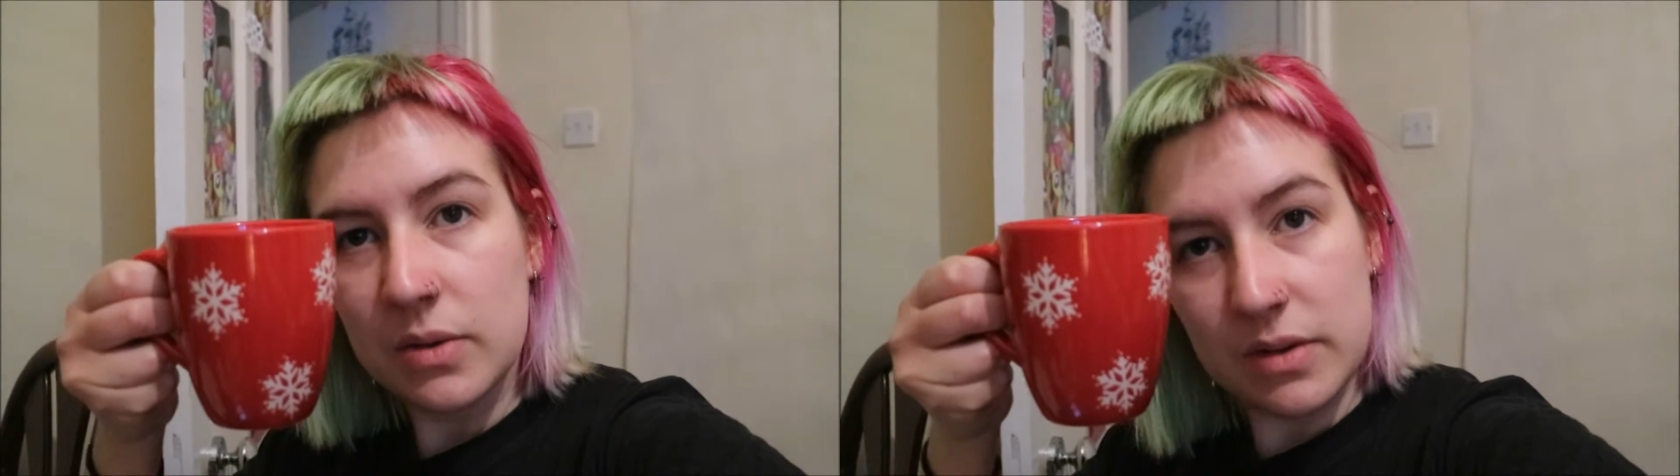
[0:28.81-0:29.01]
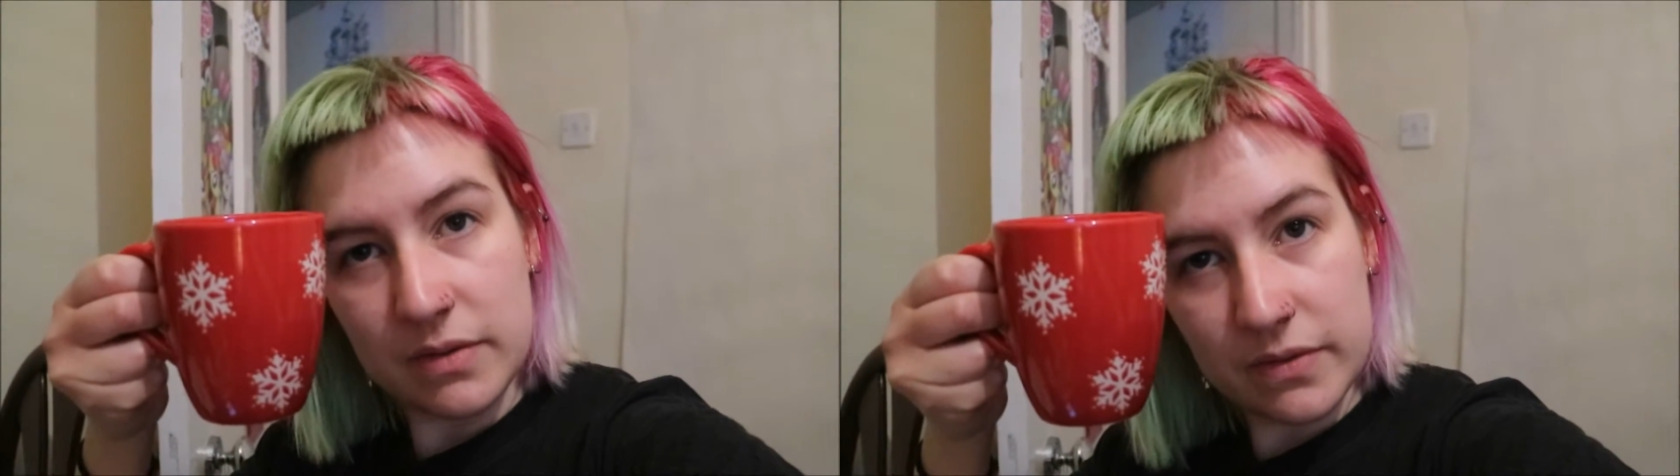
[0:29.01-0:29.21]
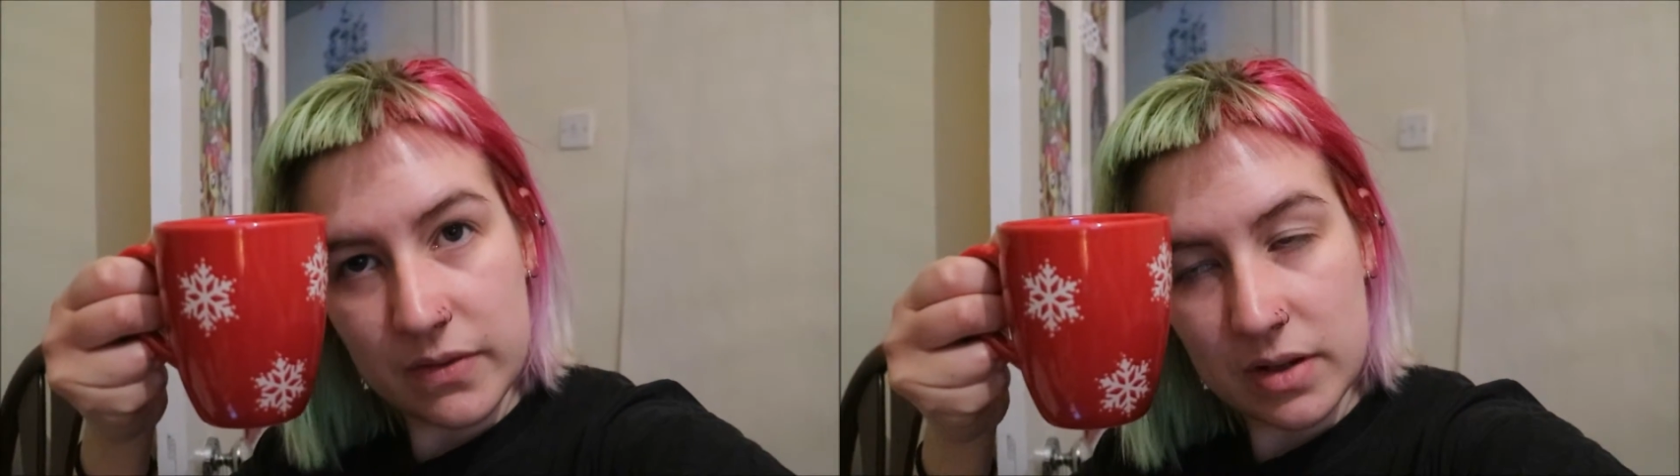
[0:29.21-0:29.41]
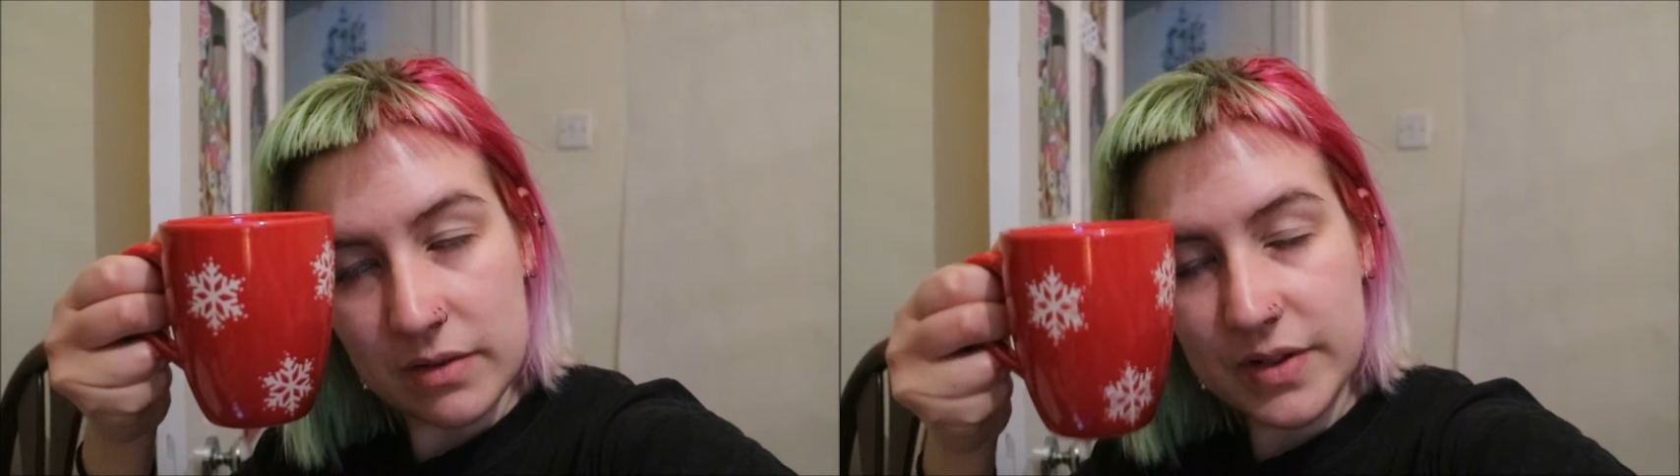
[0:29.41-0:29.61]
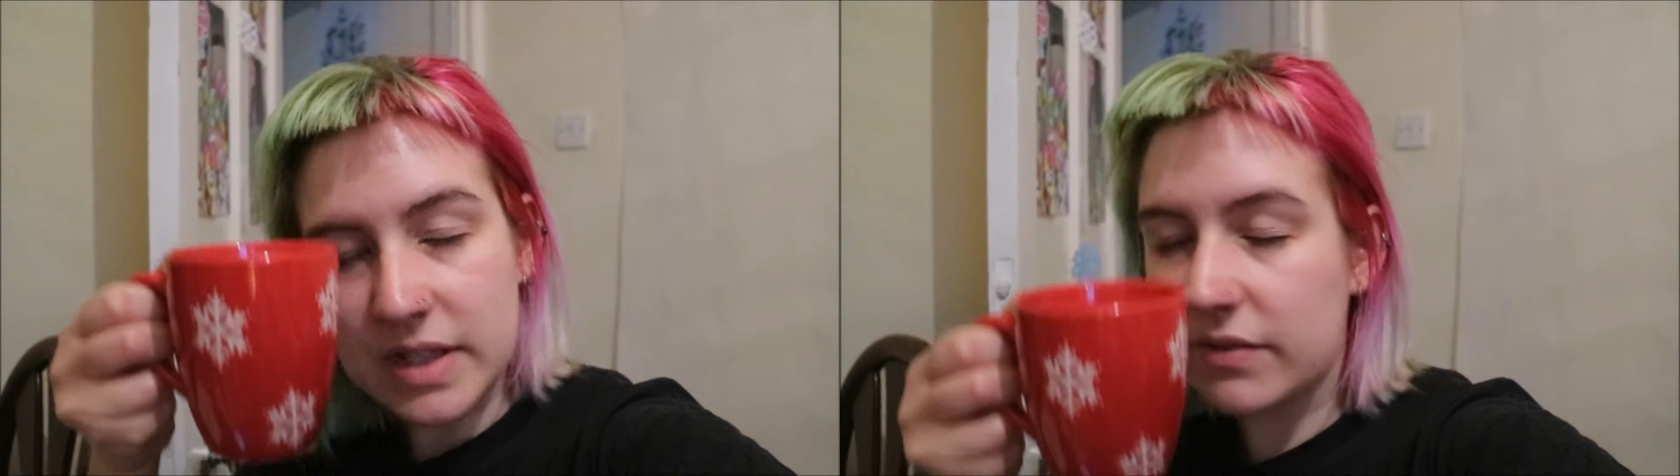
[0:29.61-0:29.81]
with a
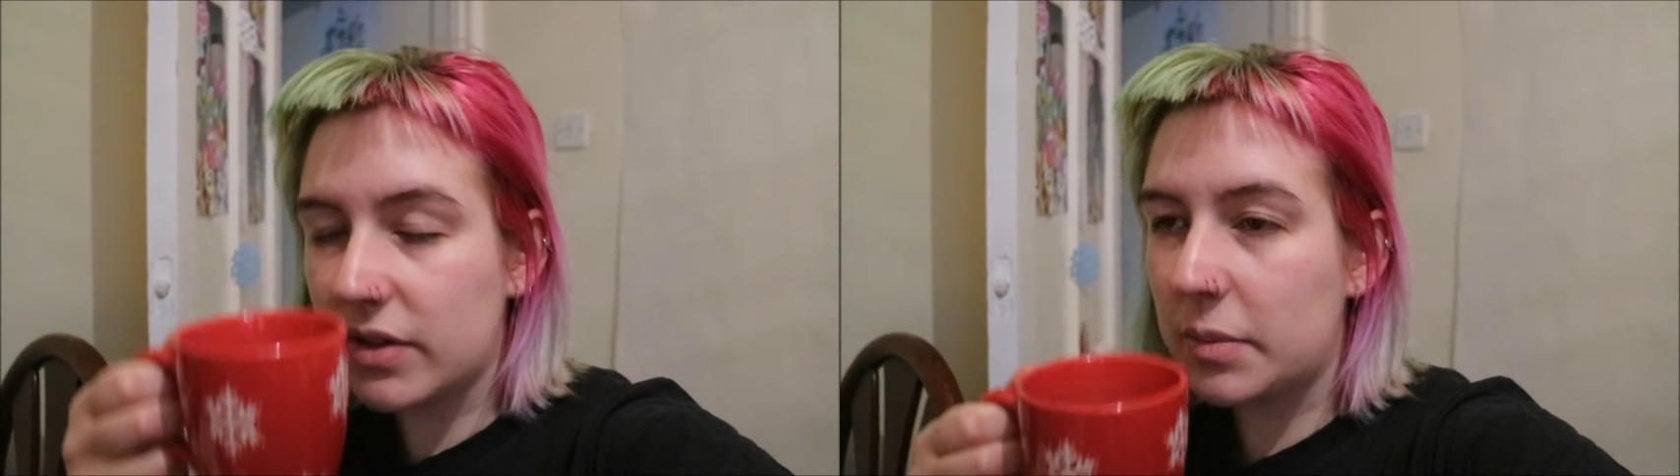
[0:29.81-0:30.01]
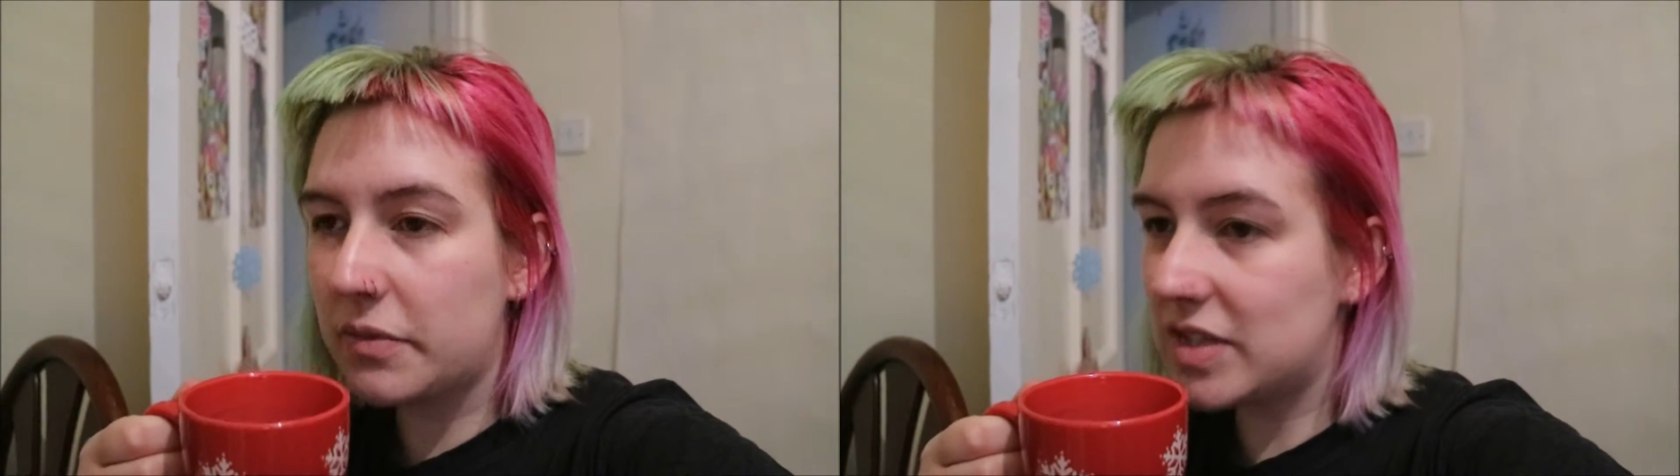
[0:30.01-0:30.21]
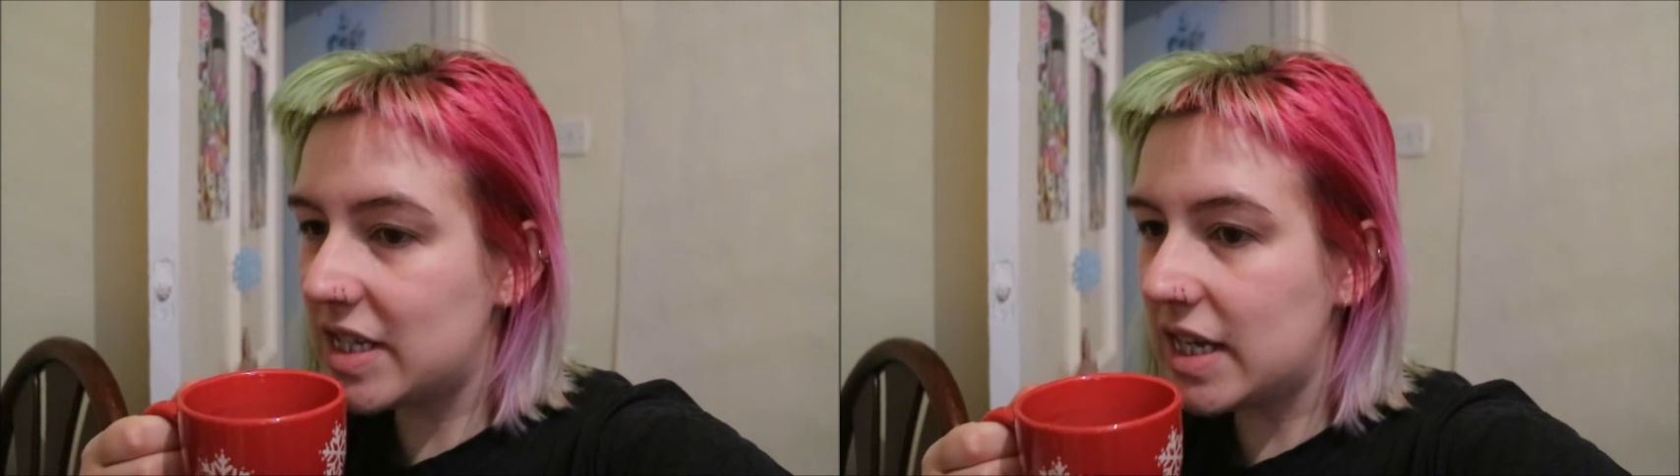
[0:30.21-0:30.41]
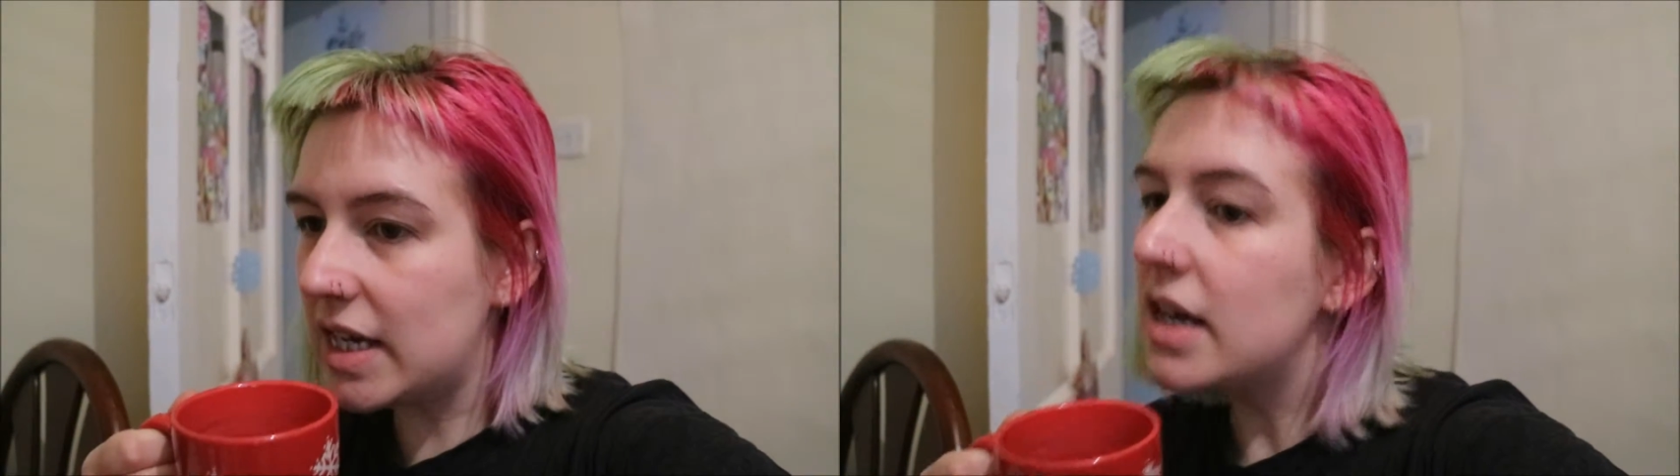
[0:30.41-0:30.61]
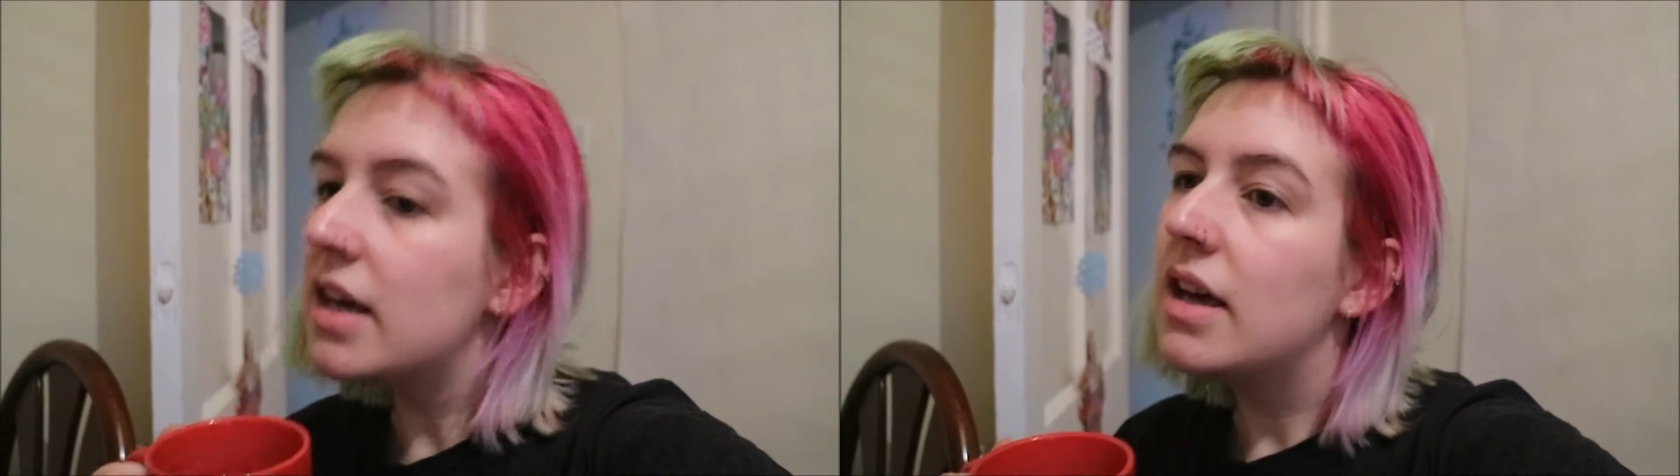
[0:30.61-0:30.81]
festive cup of
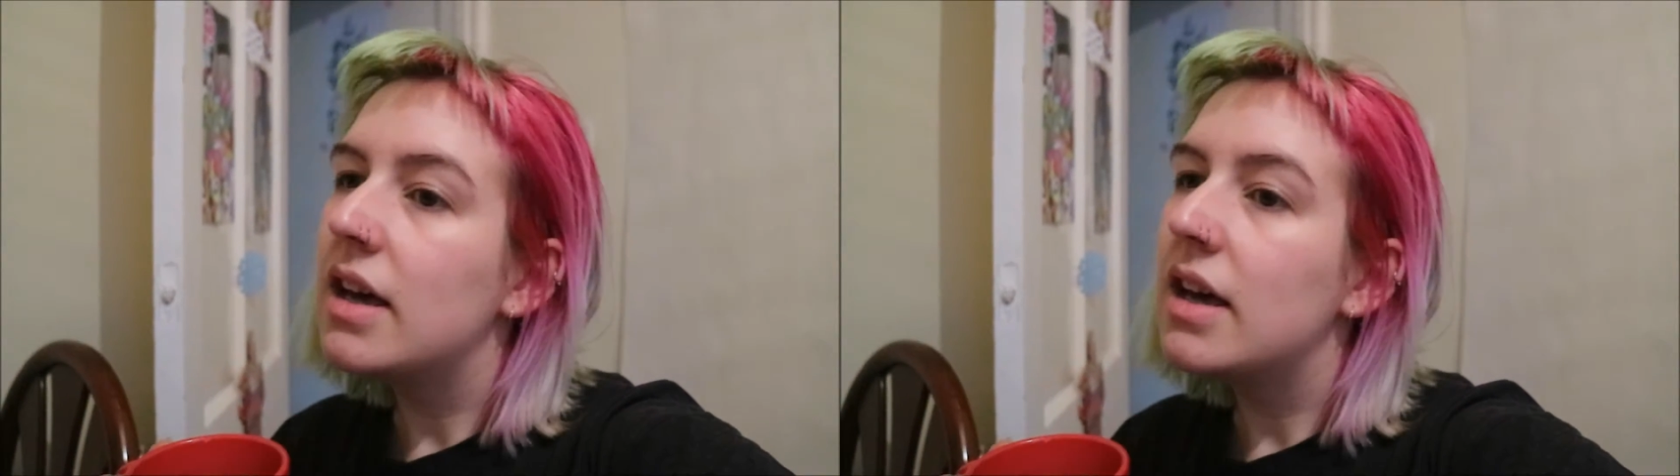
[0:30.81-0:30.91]
tea